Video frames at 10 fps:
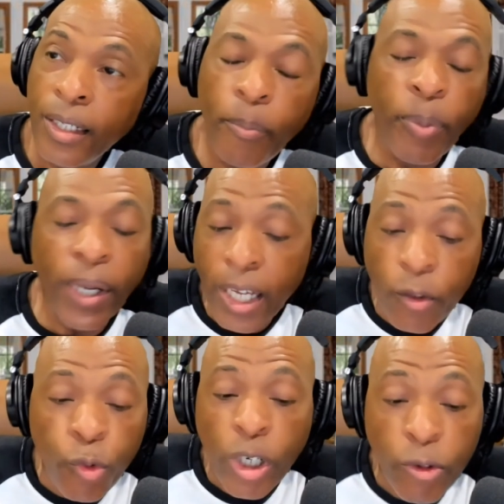Played
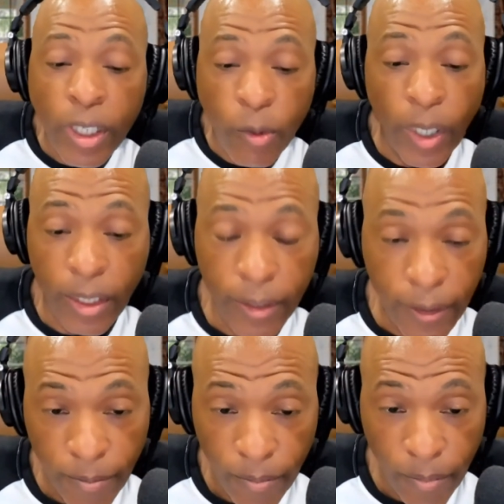really, really well.
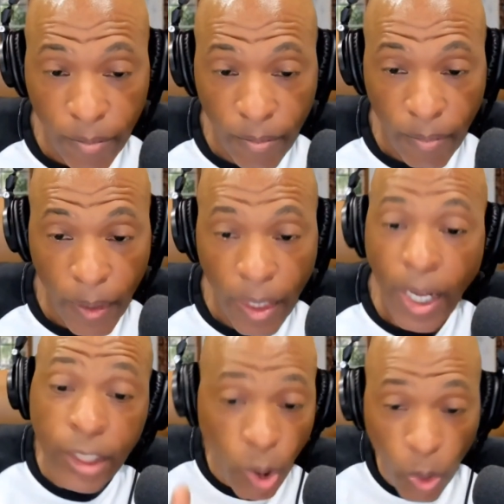
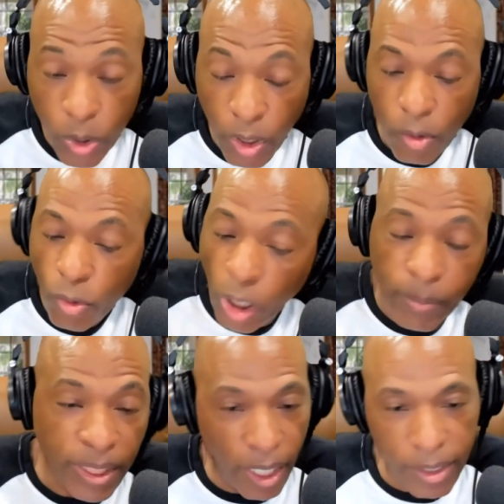Antonio, running
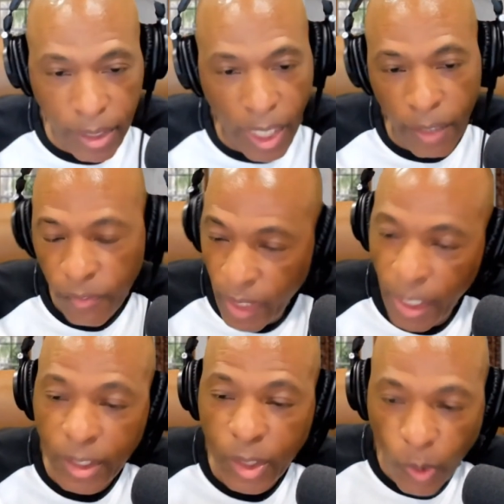socks off, and
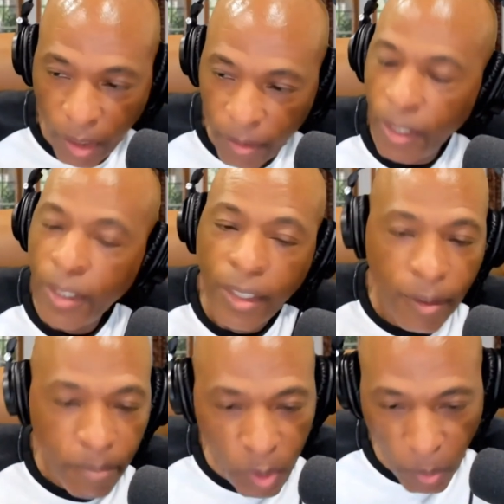Antonio,
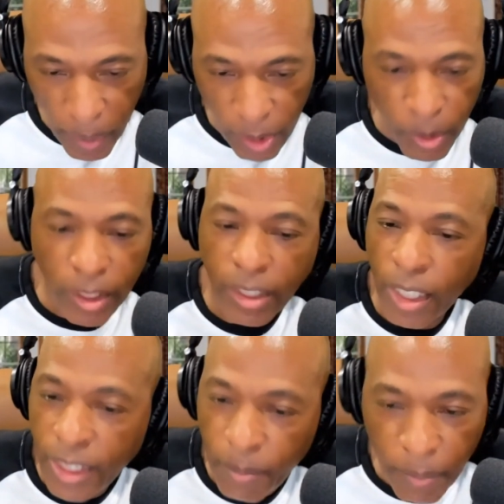make some
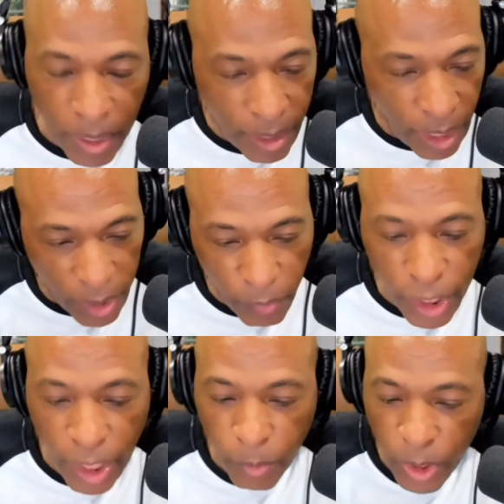suggestions, say maybe things we need to
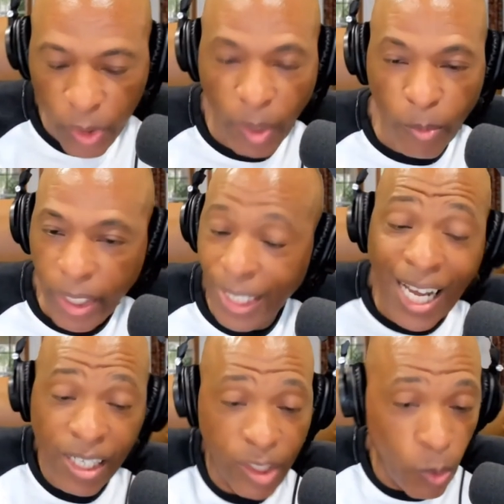change with you somewhere, can you
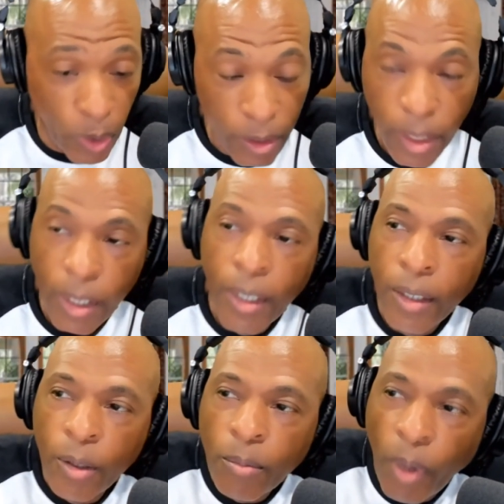score?
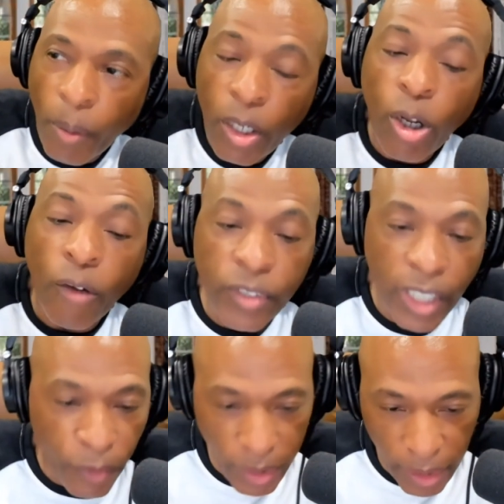But me love the
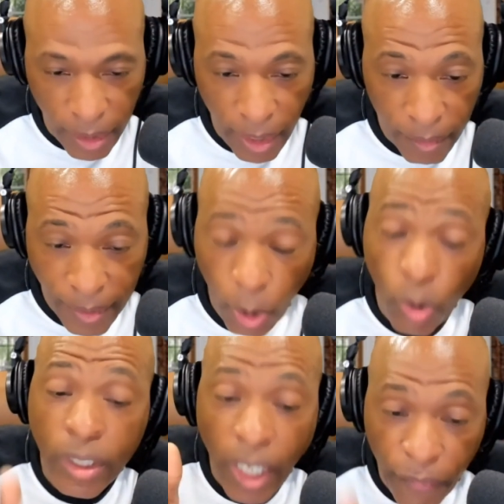effort yesterday. Not
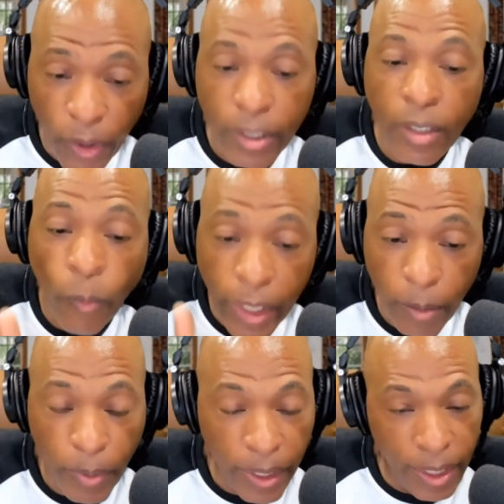only the effort, the way you
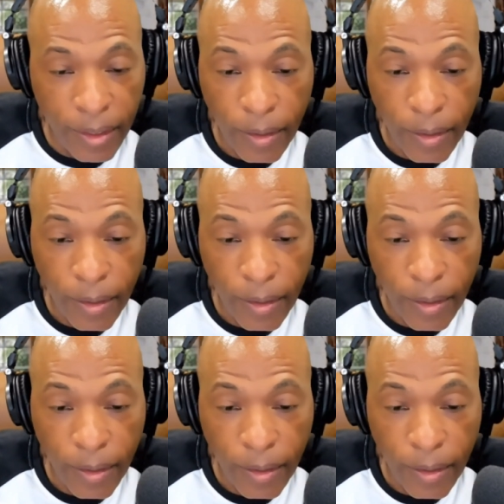played.